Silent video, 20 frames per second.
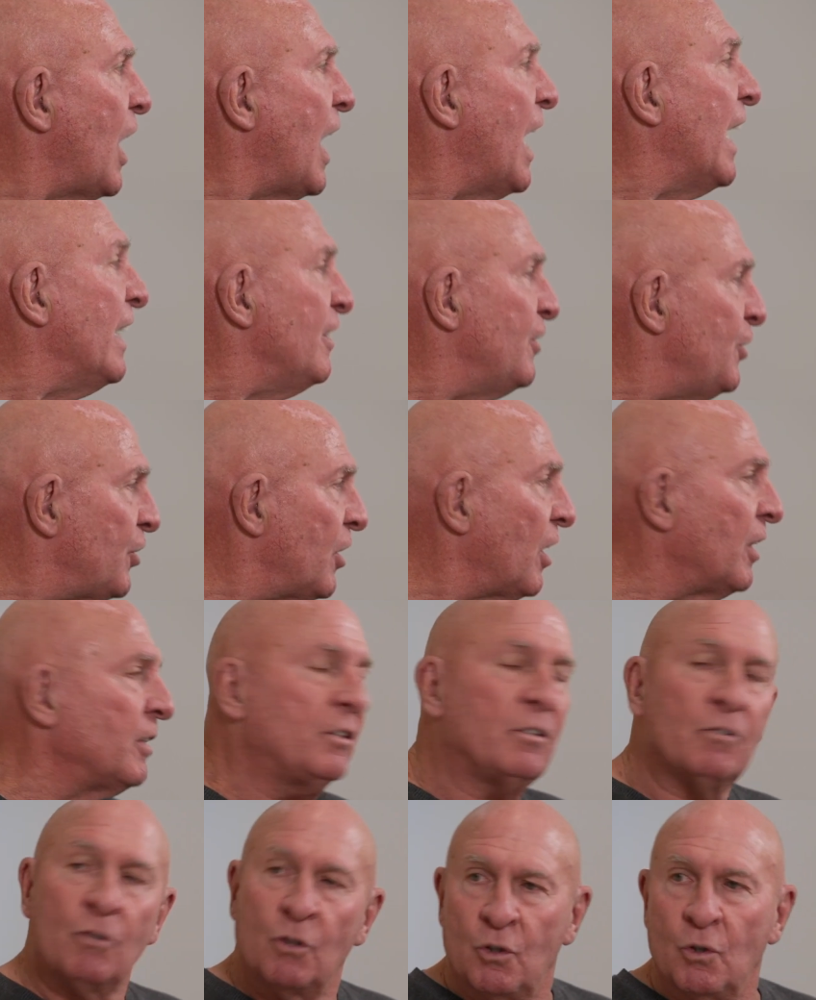I
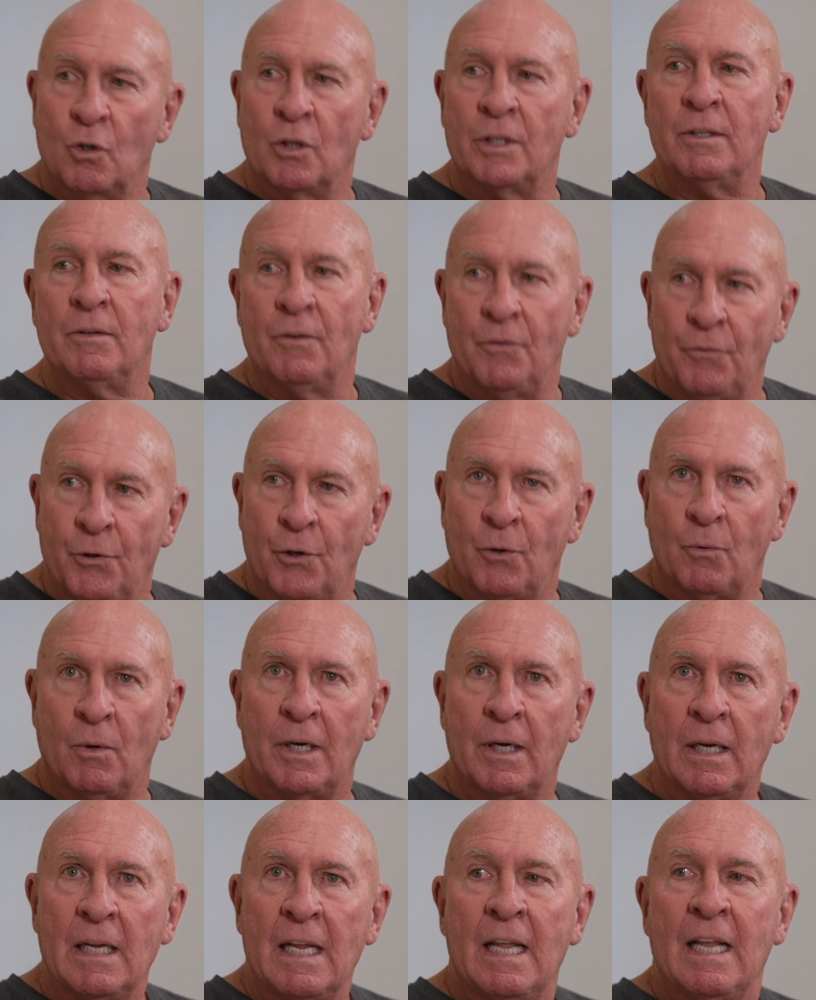just couldn't do
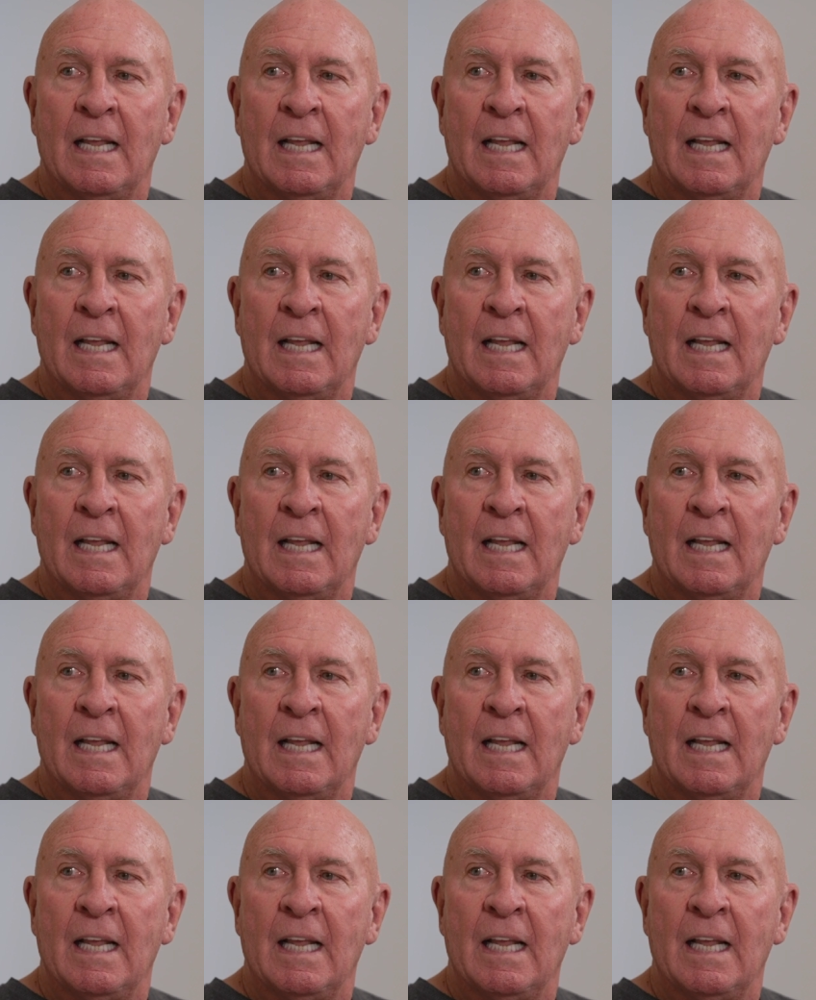it.